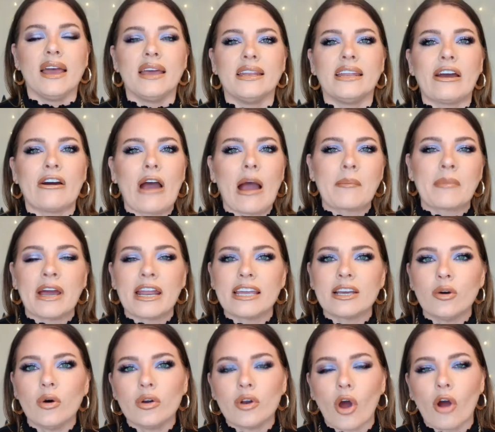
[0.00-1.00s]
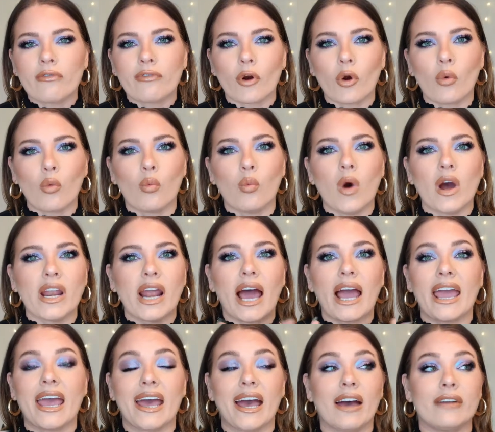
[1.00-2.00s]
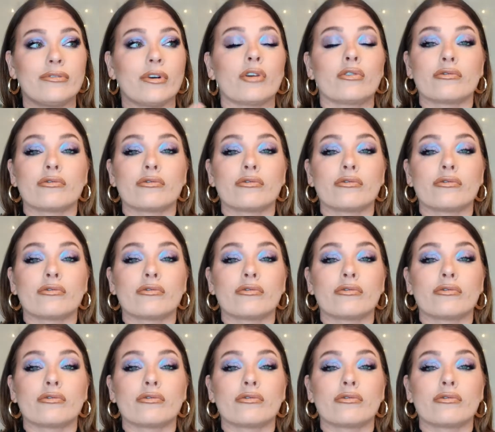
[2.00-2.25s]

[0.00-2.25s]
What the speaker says: Now, I'm kind of going over what I have